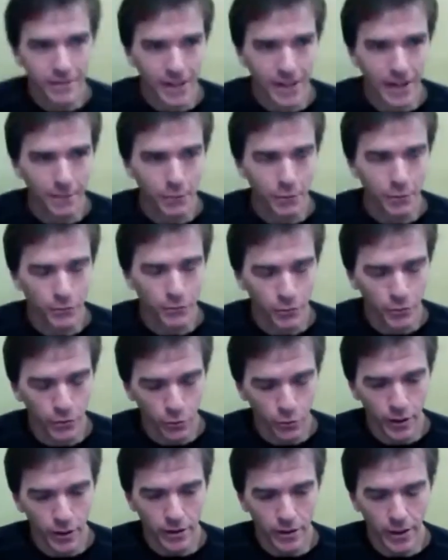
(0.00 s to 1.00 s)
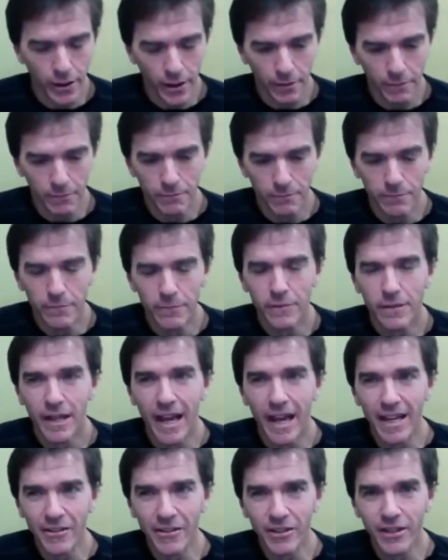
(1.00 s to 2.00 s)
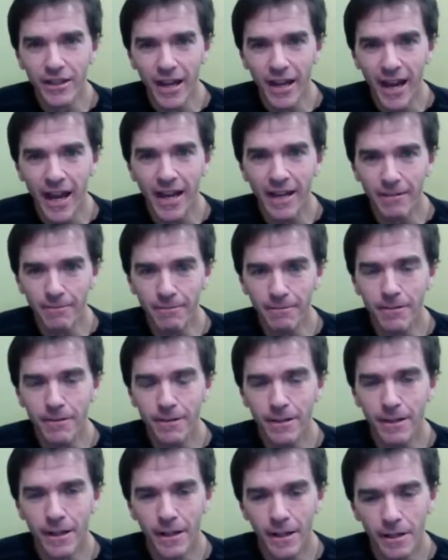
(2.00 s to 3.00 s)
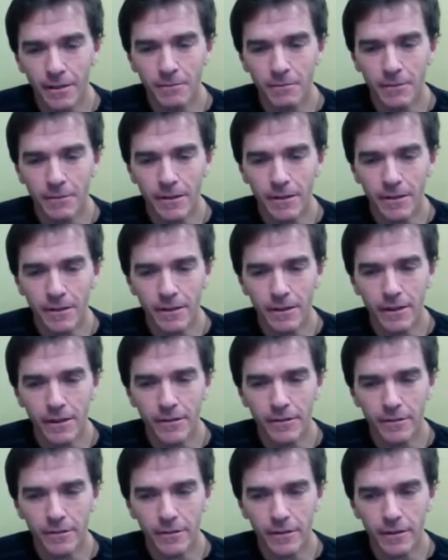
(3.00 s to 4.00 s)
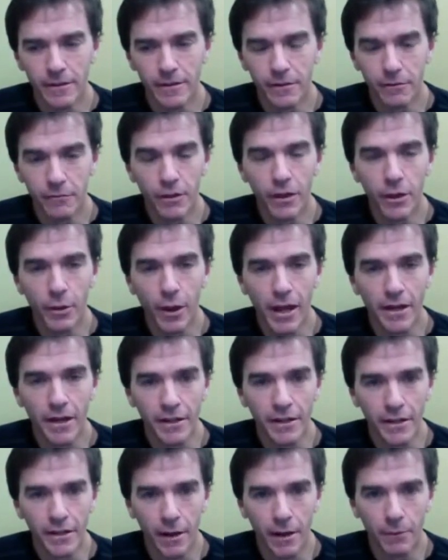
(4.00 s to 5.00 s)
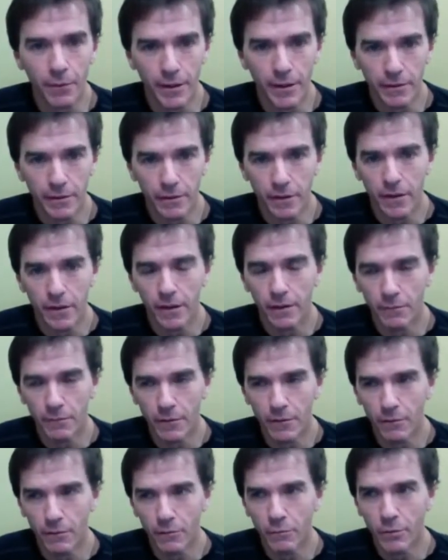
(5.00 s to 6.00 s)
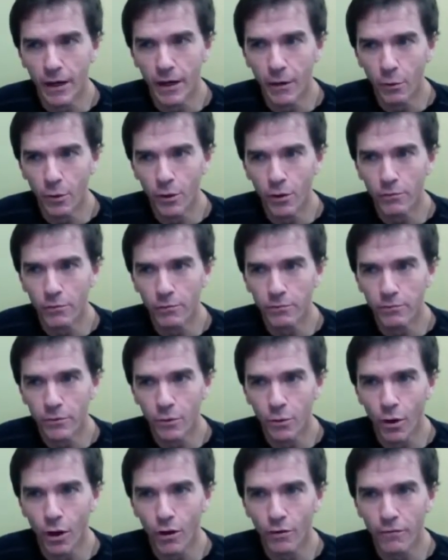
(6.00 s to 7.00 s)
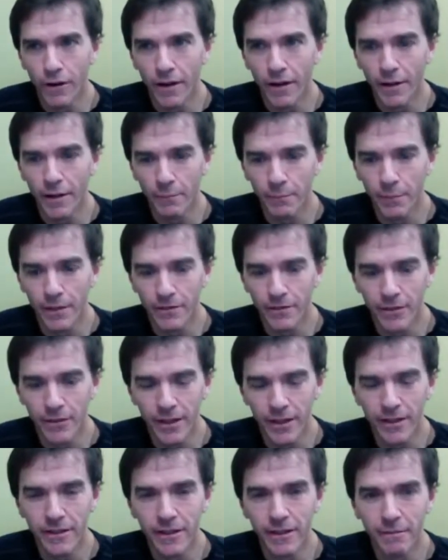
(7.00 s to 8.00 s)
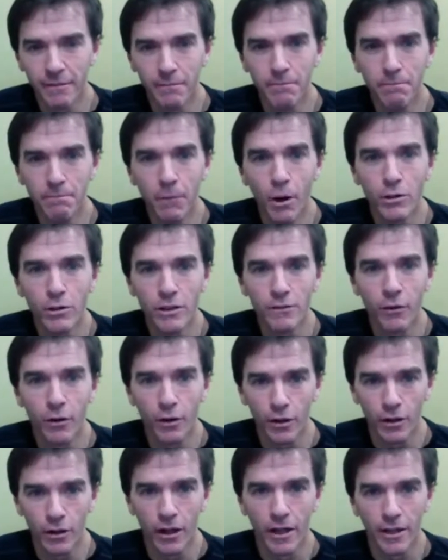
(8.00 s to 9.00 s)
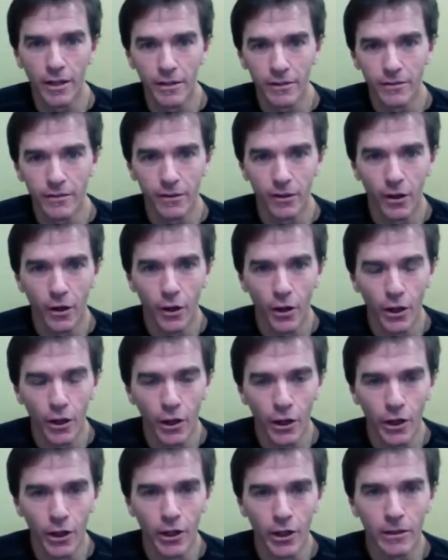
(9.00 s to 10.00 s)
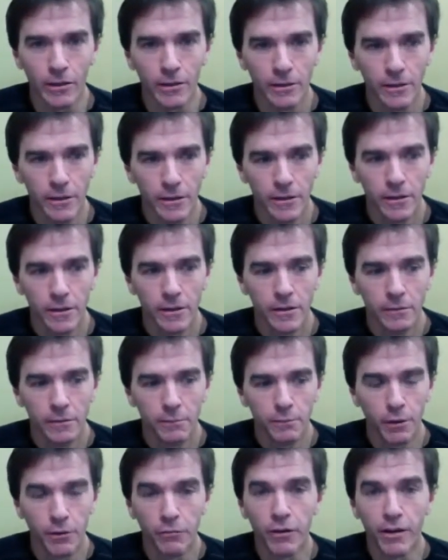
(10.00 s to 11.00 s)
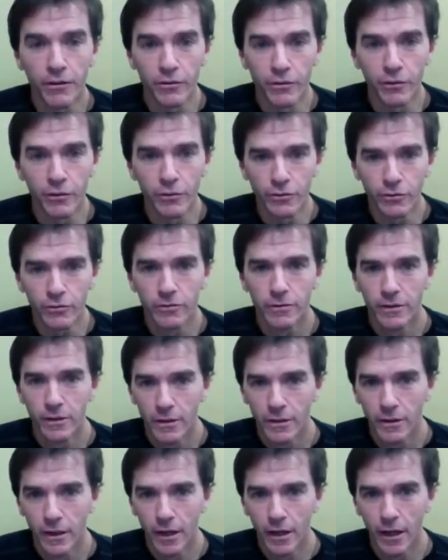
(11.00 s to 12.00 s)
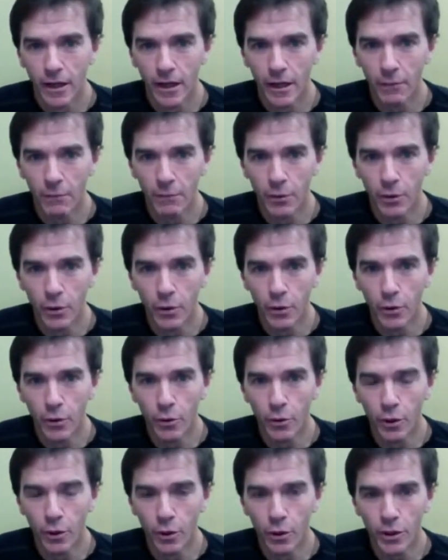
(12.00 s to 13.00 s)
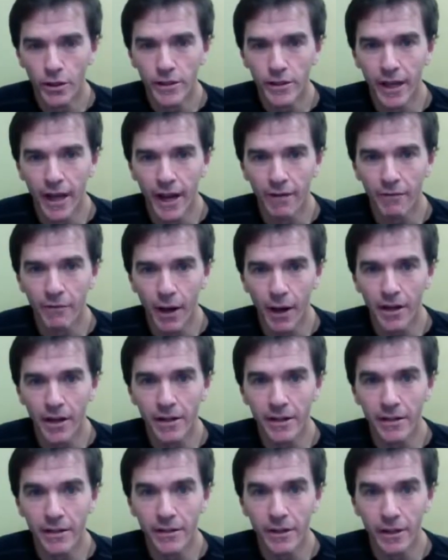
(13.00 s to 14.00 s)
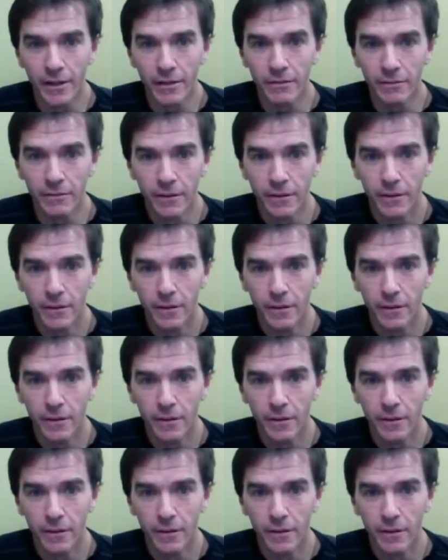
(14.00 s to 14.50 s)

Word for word: examples real quick. HDhat is a video editing company, but I will qualify that by saying that most of our clients are professionals who are looking to have their editing done